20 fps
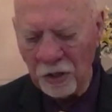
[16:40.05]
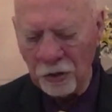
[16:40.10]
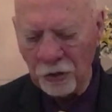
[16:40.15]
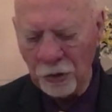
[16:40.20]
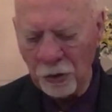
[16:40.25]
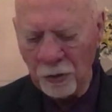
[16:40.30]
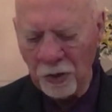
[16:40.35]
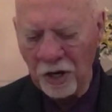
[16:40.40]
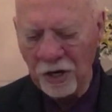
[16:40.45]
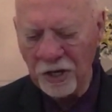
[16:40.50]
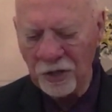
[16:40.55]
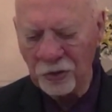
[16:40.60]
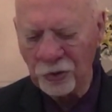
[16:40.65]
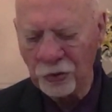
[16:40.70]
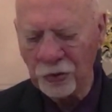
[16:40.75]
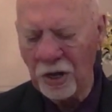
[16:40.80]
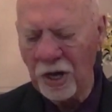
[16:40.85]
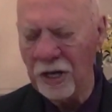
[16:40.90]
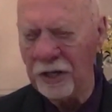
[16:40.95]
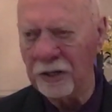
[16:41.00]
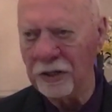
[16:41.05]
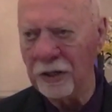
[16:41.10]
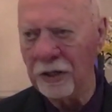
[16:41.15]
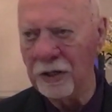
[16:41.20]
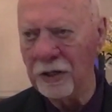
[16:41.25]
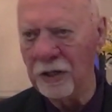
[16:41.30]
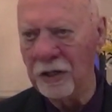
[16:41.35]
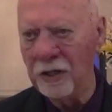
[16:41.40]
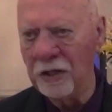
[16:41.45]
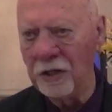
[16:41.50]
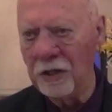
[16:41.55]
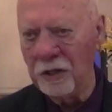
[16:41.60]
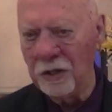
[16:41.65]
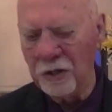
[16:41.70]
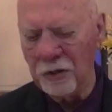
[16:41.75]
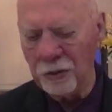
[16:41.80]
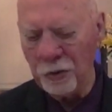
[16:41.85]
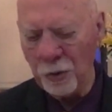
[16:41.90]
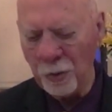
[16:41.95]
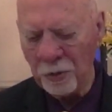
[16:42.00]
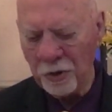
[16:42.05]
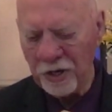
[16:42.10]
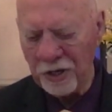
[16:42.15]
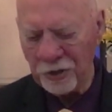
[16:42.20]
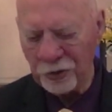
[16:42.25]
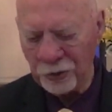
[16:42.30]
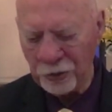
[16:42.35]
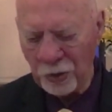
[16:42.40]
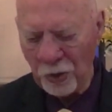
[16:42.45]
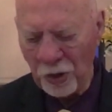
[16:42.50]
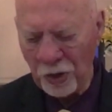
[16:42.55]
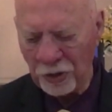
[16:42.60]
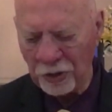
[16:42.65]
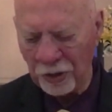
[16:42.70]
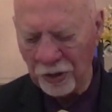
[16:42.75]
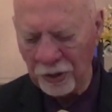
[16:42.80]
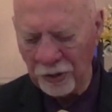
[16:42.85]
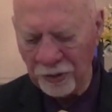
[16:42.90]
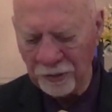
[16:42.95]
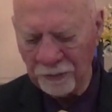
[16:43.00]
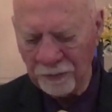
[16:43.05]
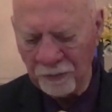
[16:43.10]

You are his son. You are his daughter.